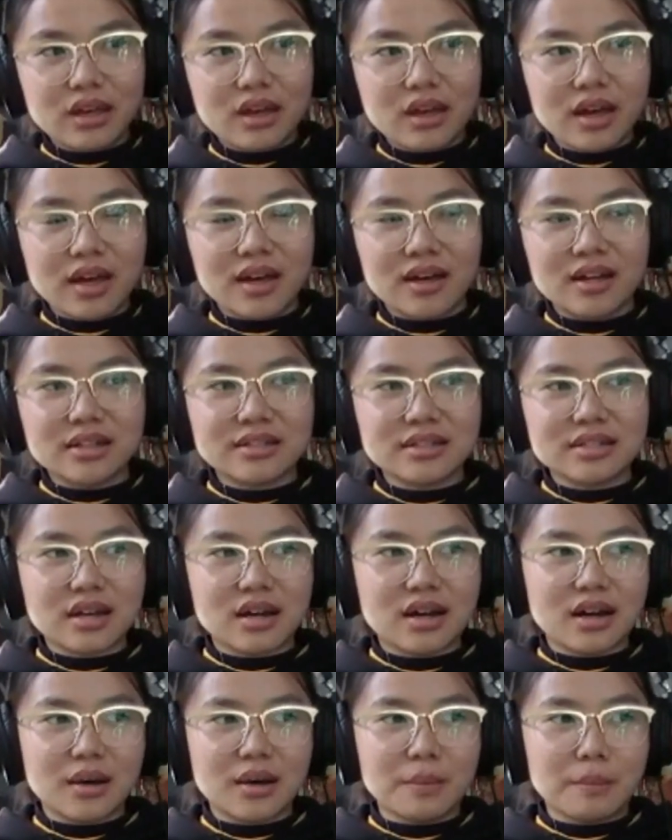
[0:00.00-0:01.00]
and
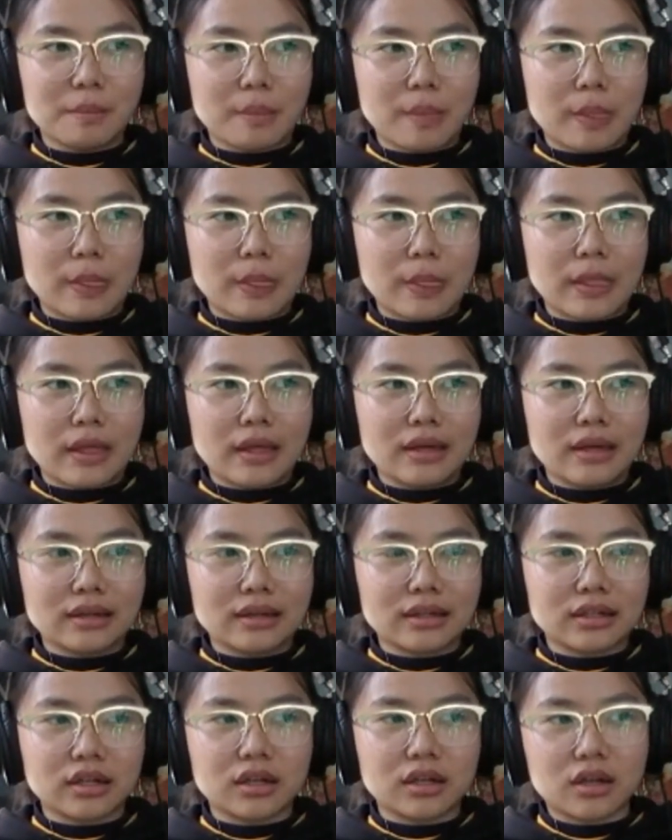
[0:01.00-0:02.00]

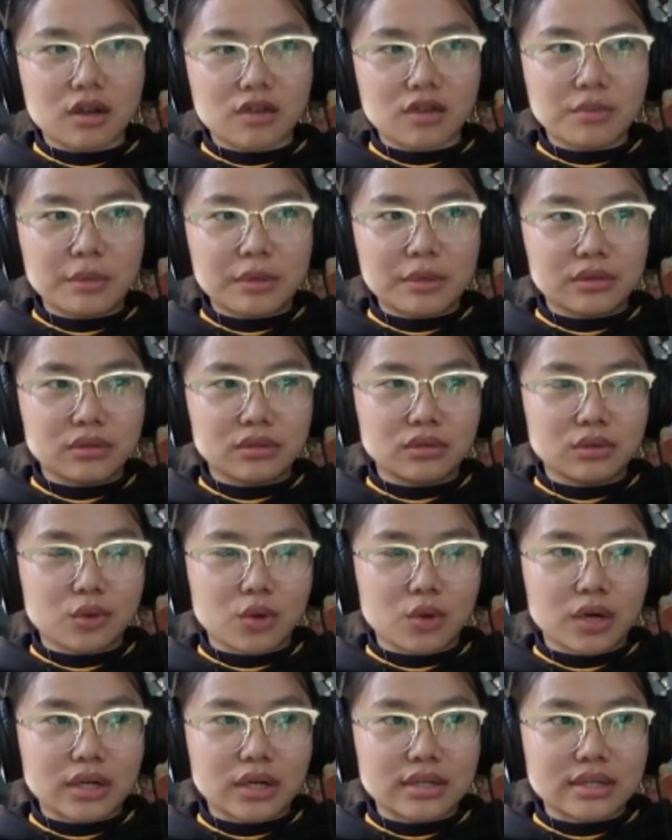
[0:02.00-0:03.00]
governmental
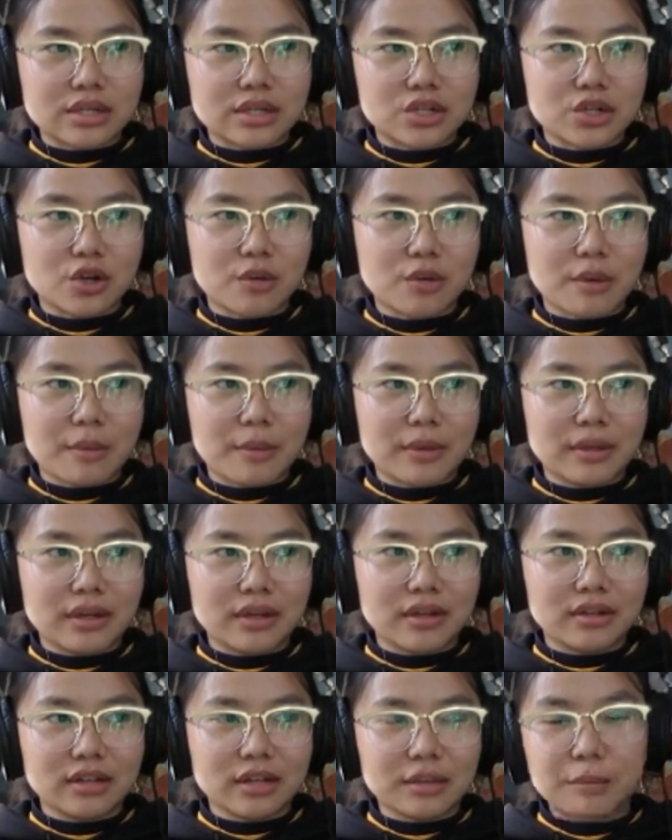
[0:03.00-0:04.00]
organization of money,
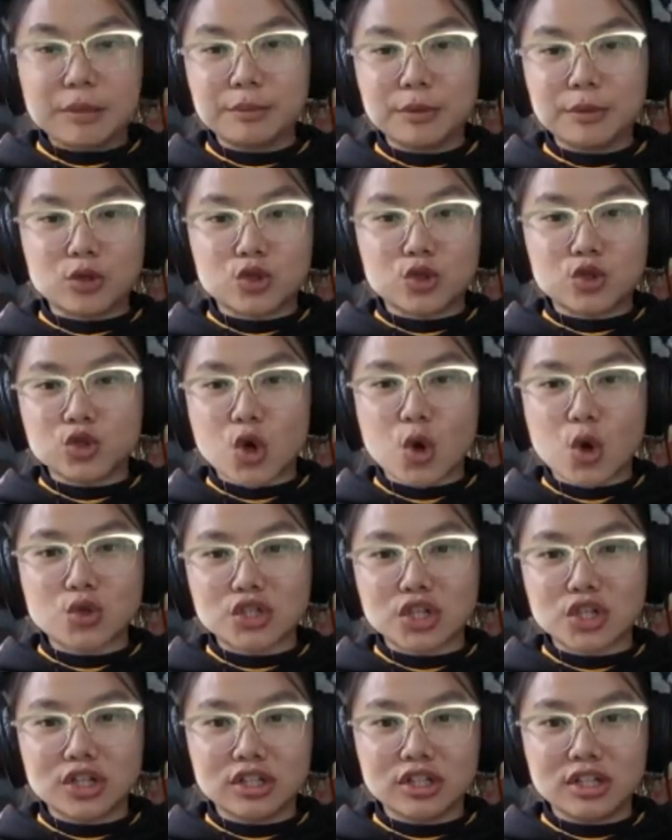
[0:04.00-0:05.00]
and like people are so
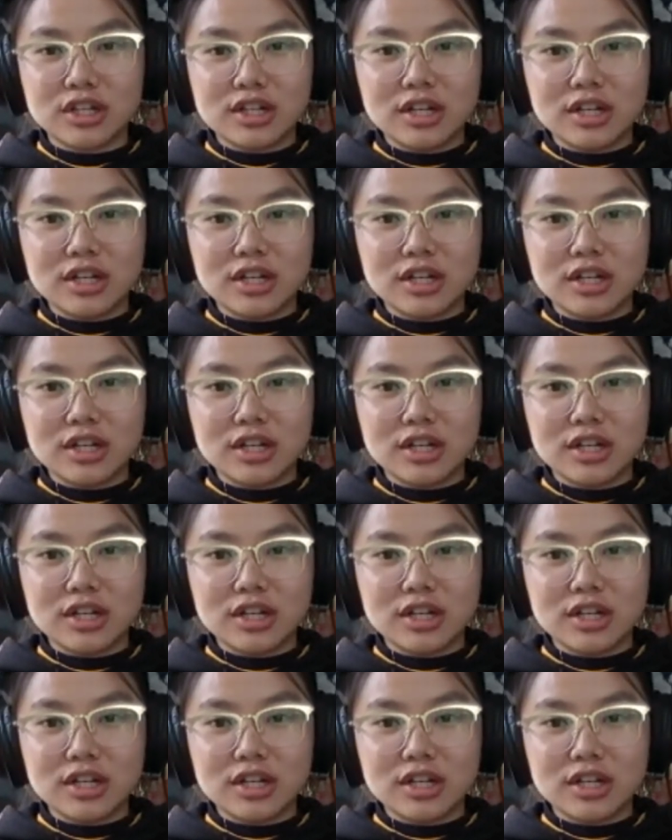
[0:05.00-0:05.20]
chill.